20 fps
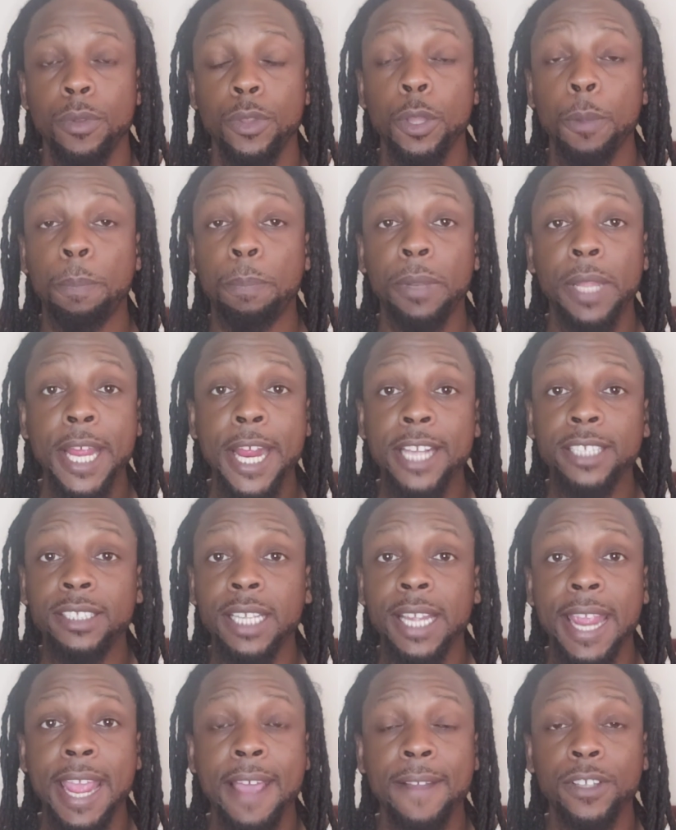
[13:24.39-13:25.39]
the players
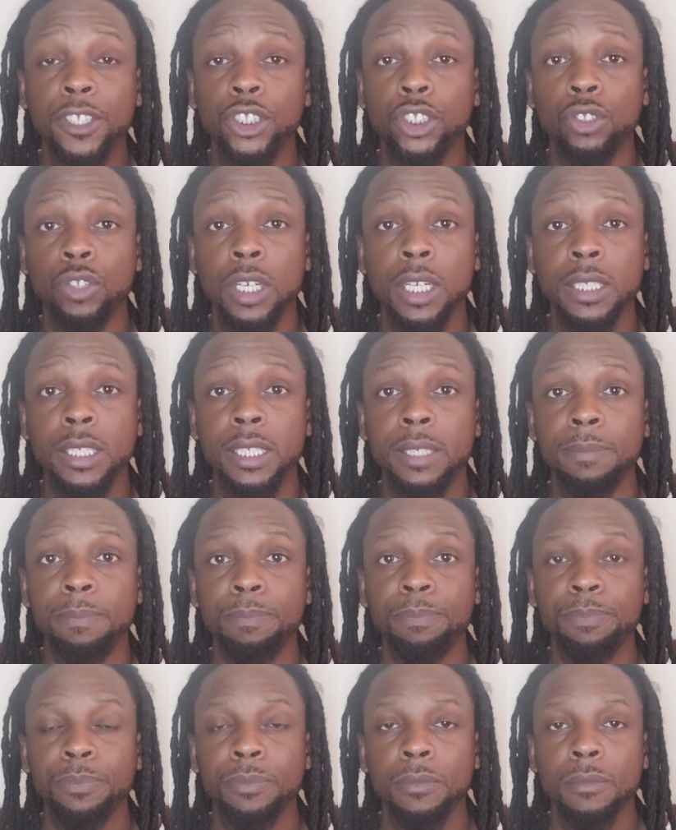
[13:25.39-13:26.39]
they have constructed.
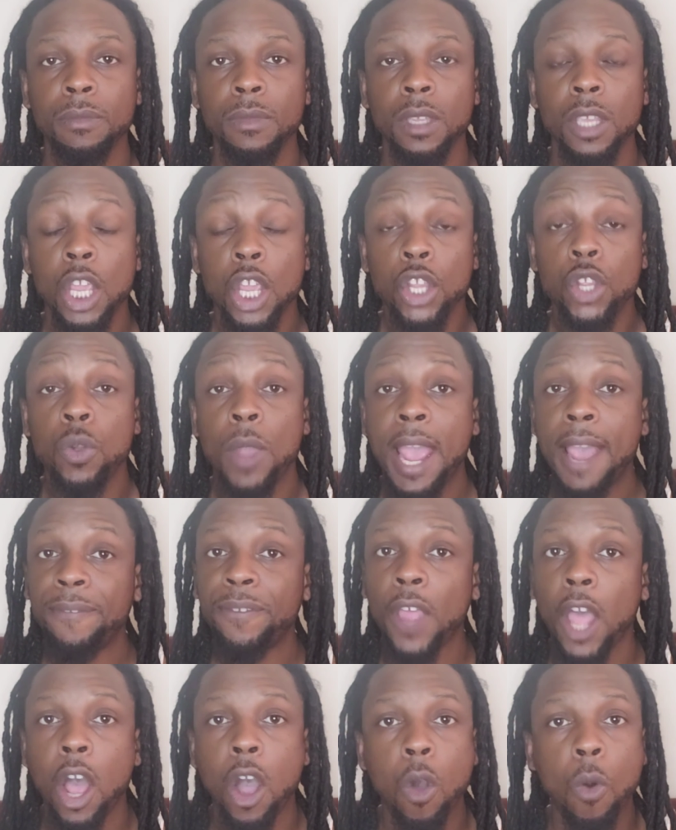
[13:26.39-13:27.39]
You
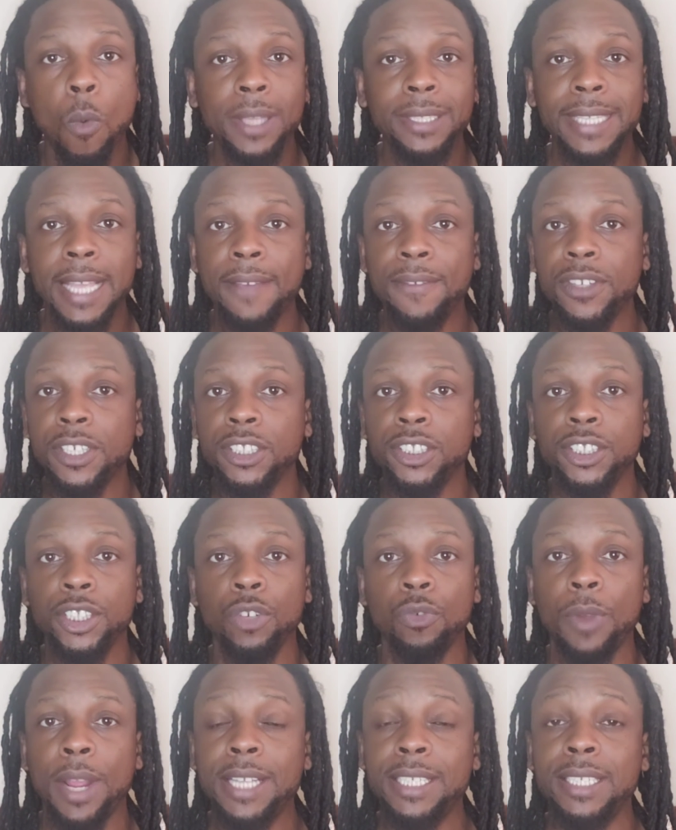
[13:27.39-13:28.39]
have to always have in
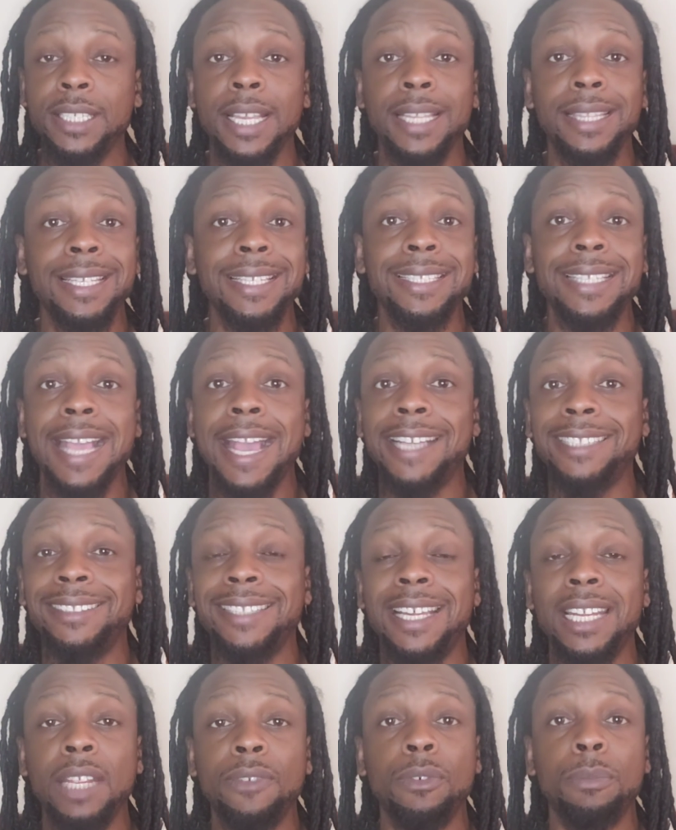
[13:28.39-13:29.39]
consideration that these guys
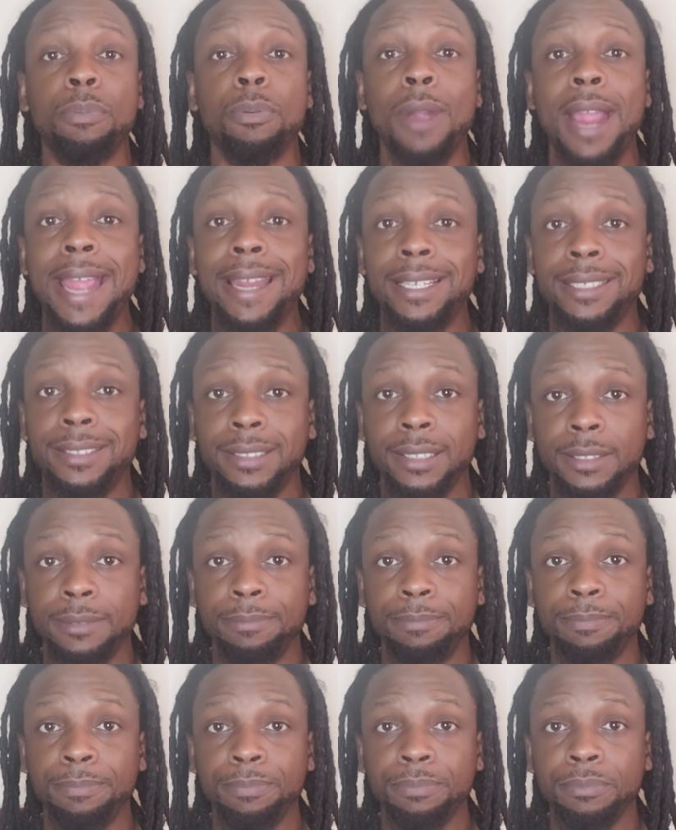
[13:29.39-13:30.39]
not even
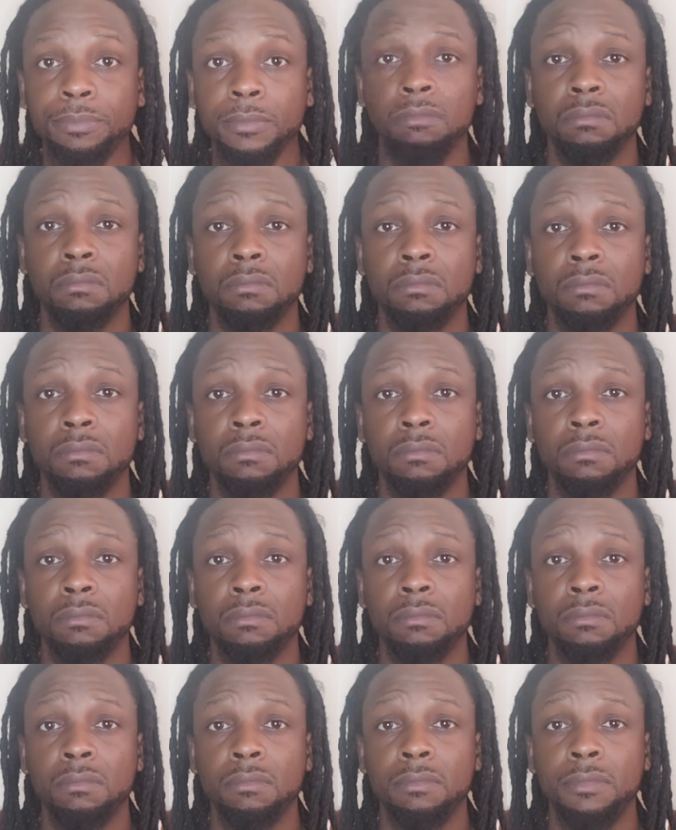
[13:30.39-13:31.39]
practicing.
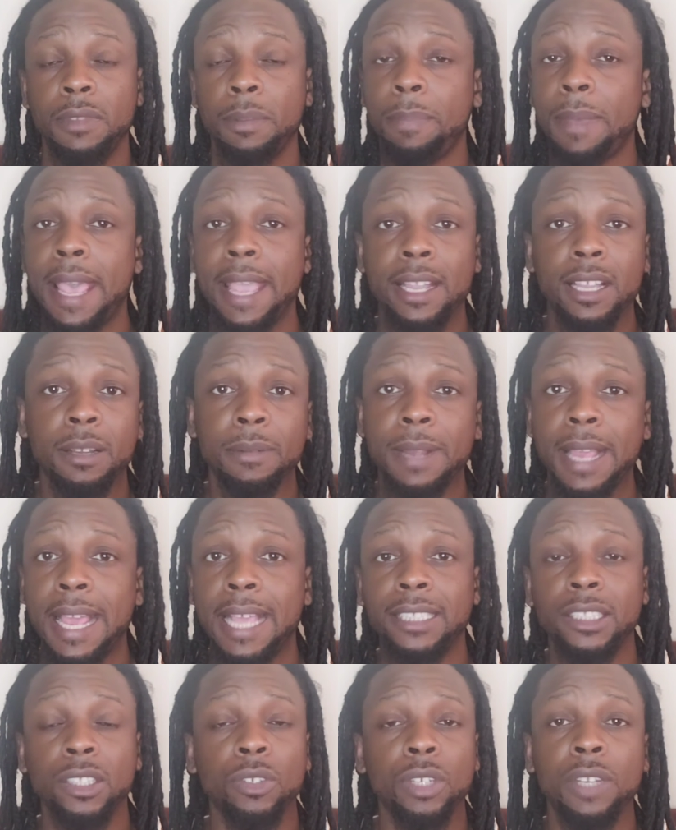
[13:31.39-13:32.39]
The backup
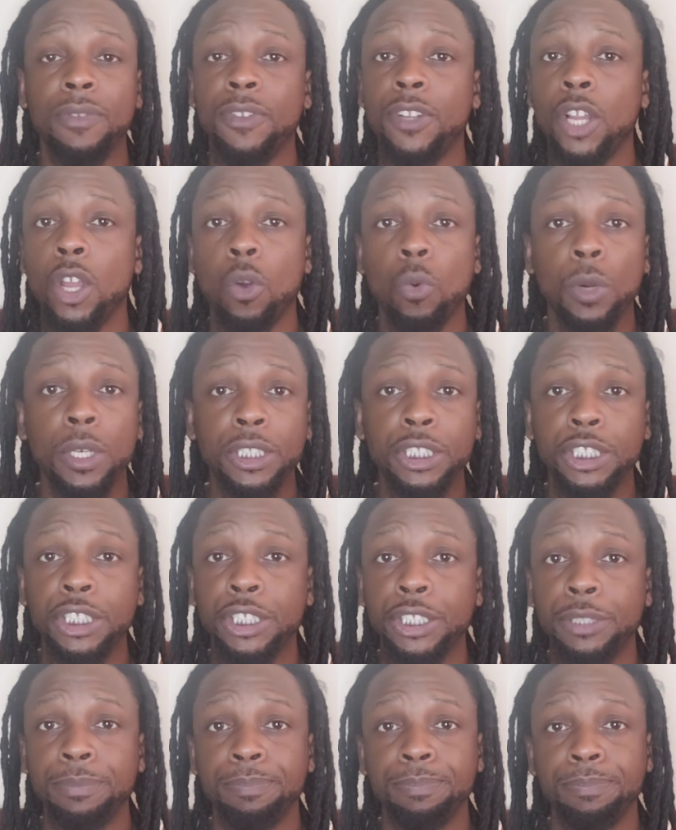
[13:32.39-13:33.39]
guys don't even know what to
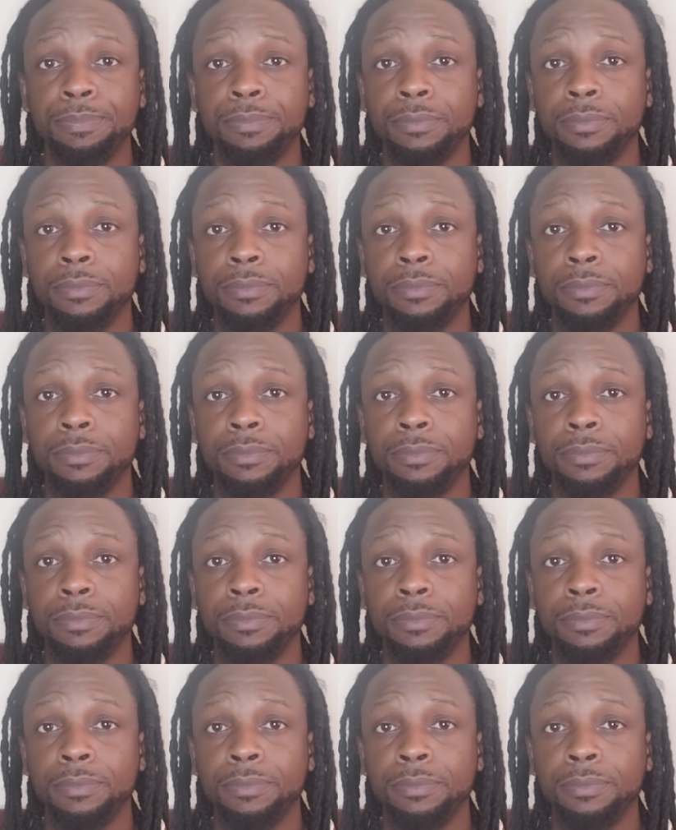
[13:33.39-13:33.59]
do.